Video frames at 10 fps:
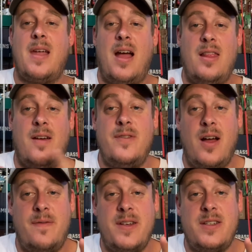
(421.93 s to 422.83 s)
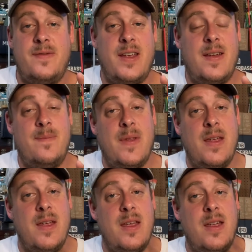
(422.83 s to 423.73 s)
I love y'all fishing fam.
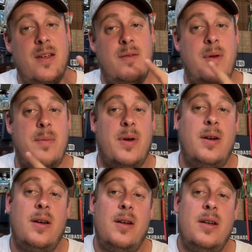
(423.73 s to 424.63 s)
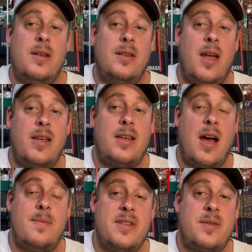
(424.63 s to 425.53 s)
Remember, like,
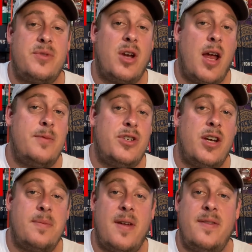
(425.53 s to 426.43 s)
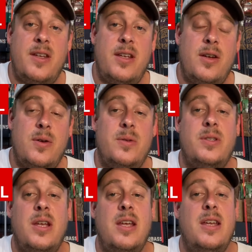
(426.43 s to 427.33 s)
comment, subscribe, share my videos,
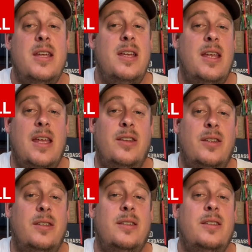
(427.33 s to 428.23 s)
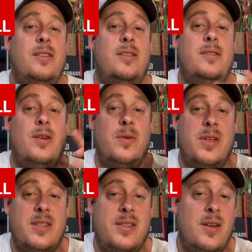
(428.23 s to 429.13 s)
and don't
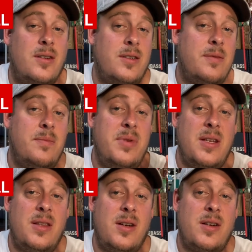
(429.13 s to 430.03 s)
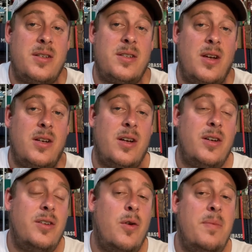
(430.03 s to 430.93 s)
get skunked. Be a lunker skunker,
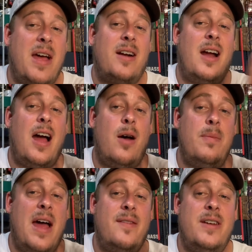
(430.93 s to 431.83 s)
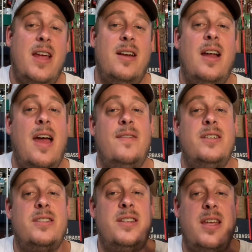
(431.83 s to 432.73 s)
and no matter how bad of a day you're having,
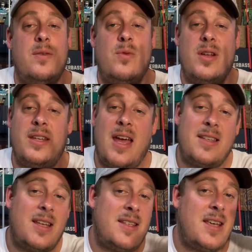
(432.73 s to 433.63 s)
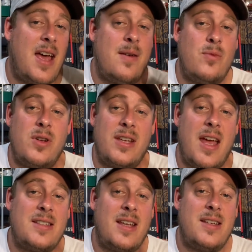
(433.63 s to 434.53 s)
just take it one cast at a time, one
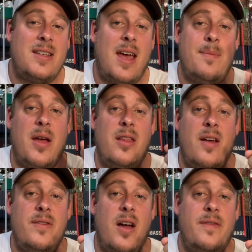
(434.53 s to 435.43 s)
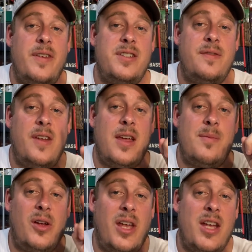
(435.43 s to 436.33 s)
cast at a time. I love y'all fishing fam.
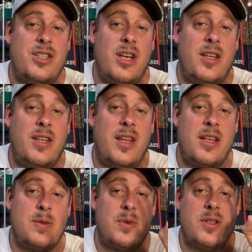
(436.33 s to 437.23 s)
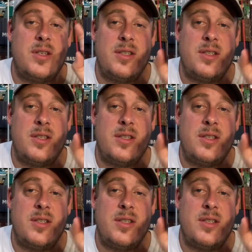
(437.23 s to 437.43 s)
I'll catch you on the next one.